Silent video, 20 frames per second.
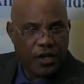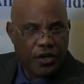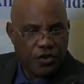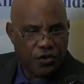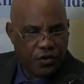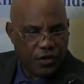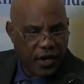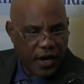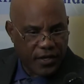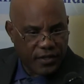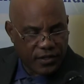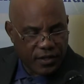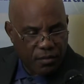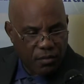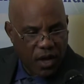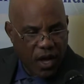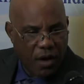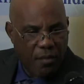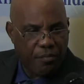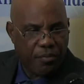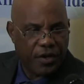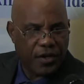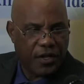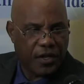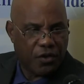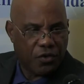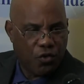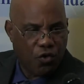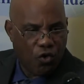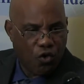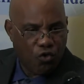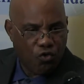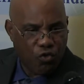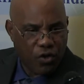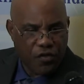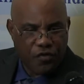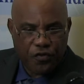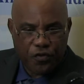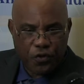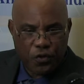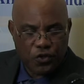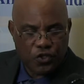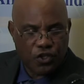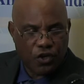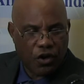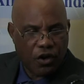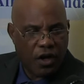There are some company going with those